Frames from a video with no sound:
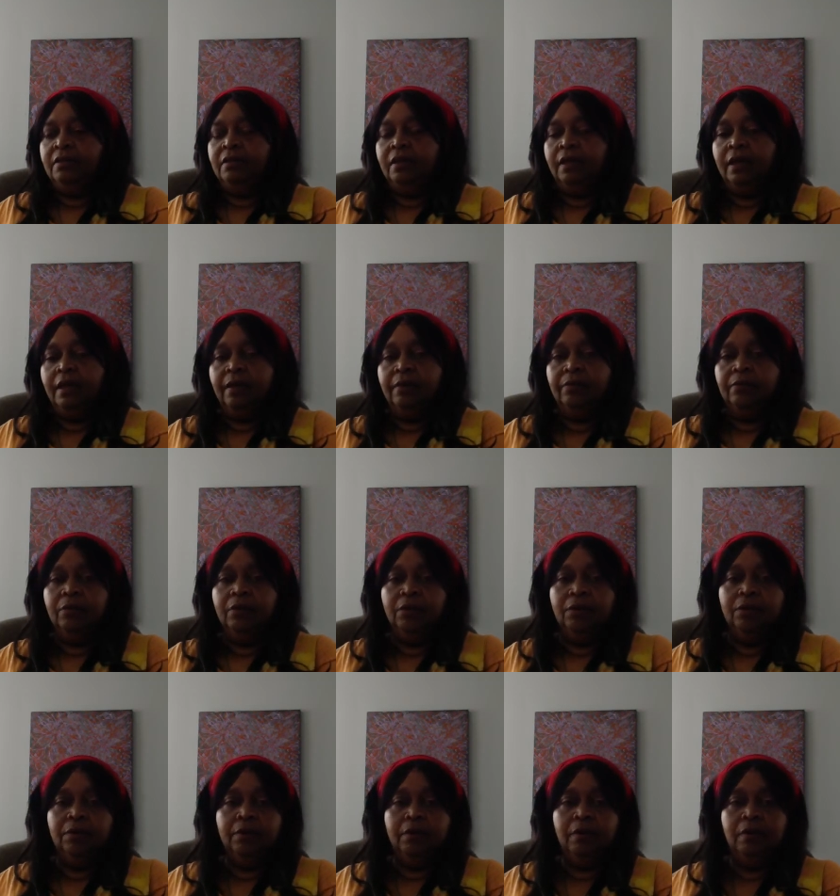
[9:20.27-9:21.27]
they
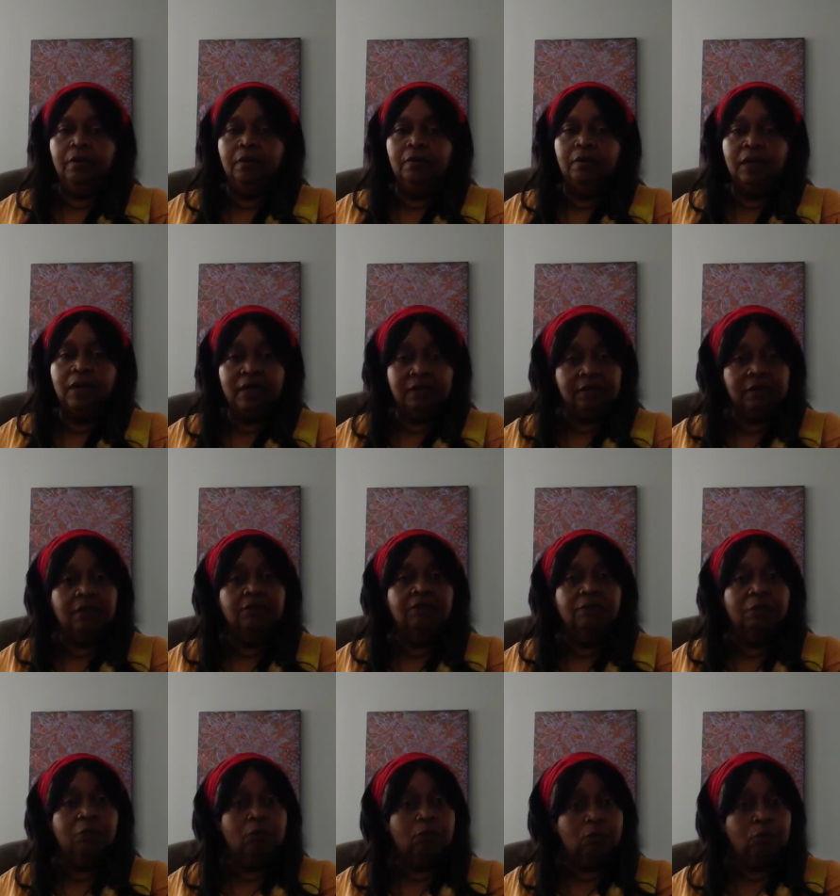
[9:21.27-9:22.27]
were, like I say, from
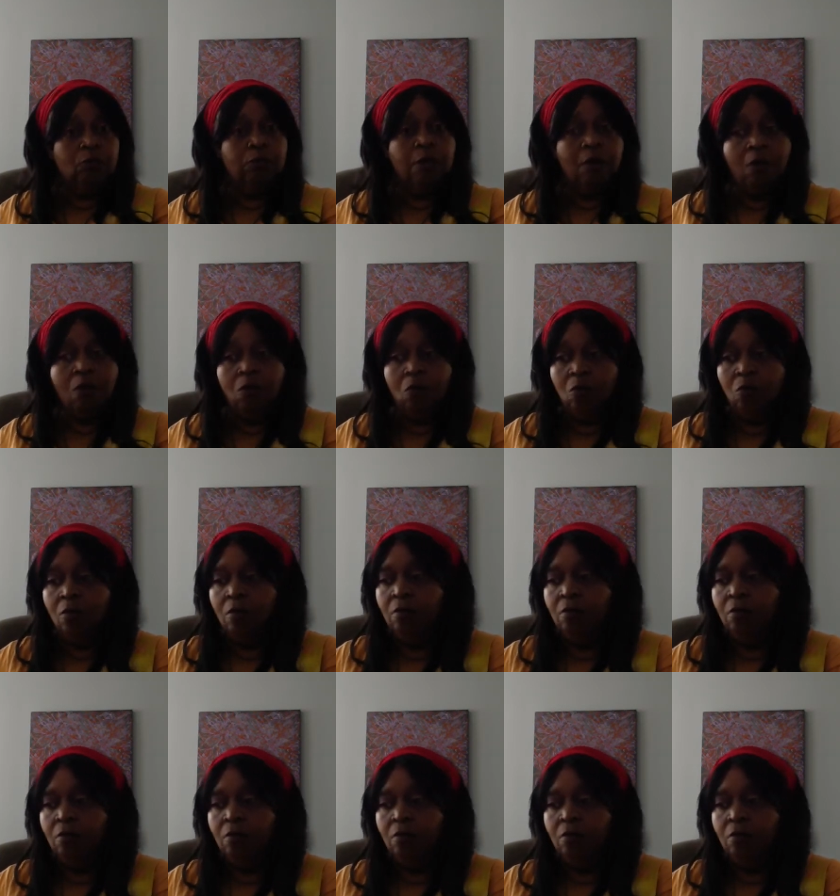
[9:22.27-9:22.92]
a group home.